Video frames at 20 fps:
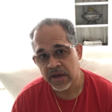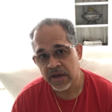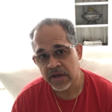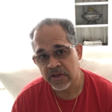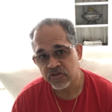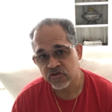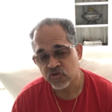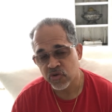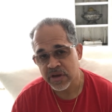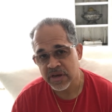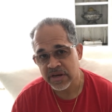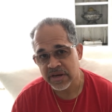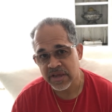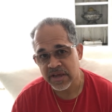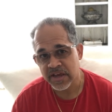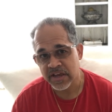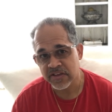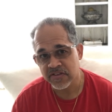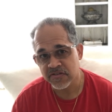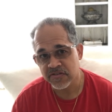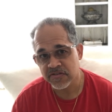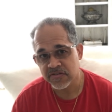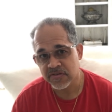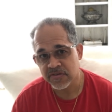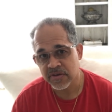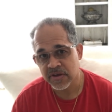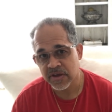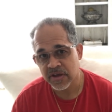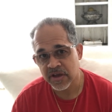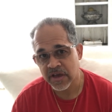Trade lines,
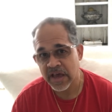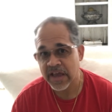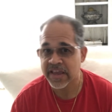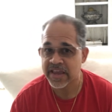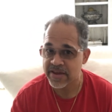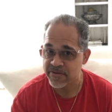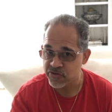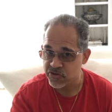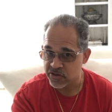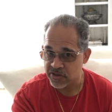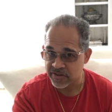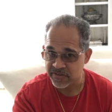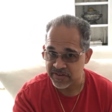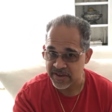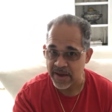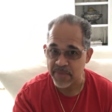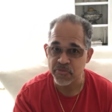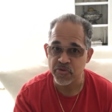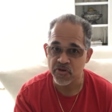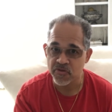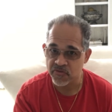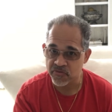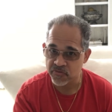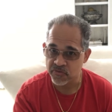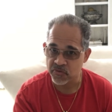I gave you the example of